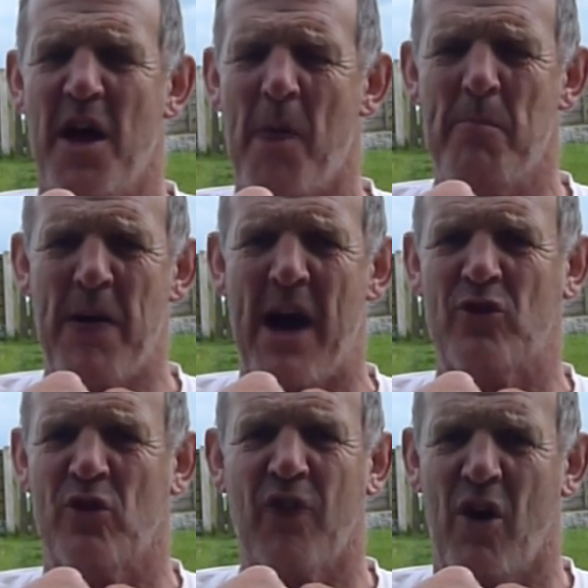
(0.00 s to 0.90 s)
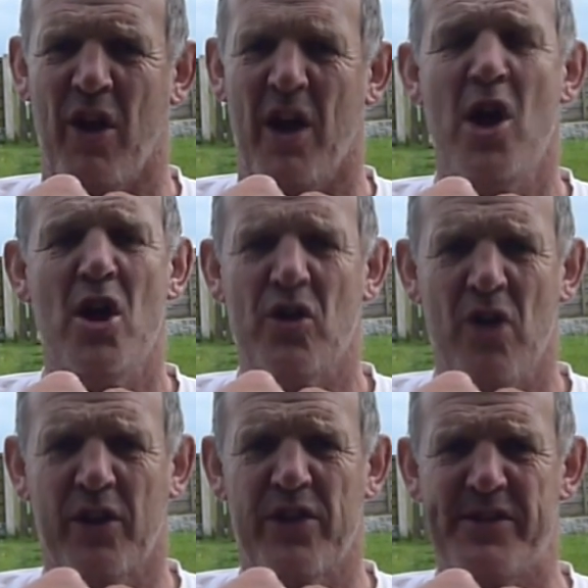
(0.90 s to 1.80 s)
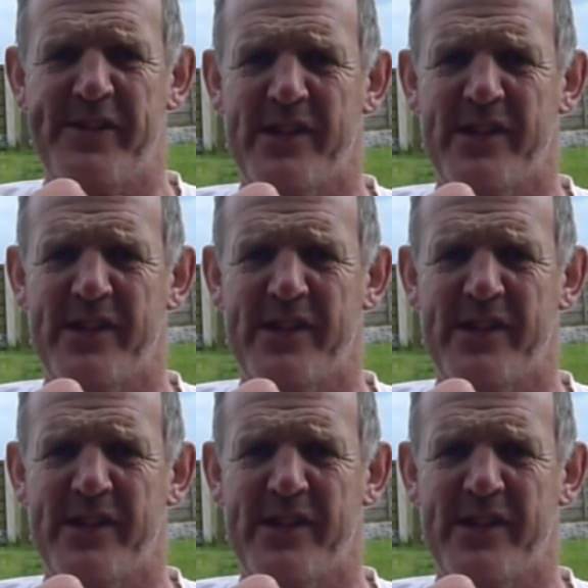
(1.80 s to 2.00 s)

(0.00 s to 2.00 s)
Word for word: a badge of honour. Not at this